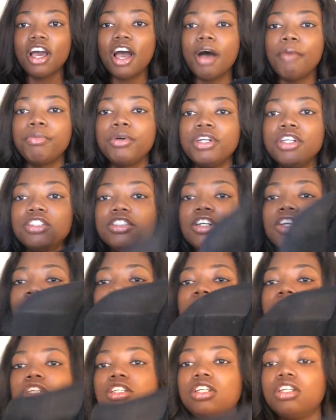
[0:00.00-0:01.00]
I'm pretty sure
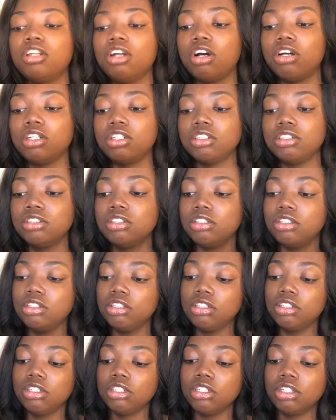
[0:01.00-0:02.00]
you've seen it on
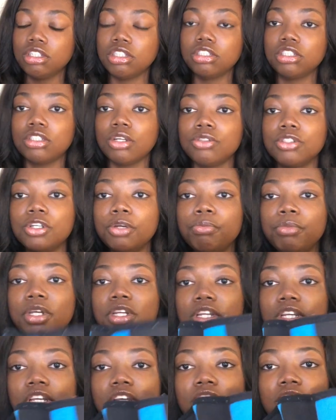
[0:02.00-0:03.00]
social
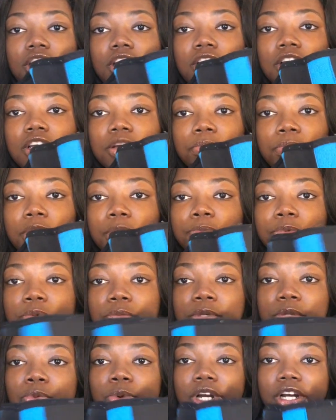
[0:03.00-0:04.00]
media. People
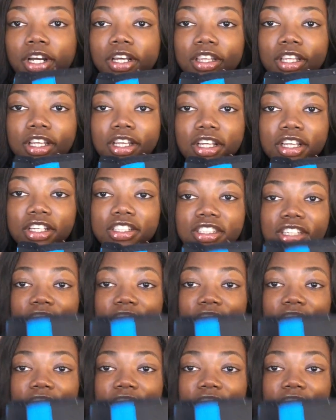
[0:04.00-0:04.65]
be wearing this,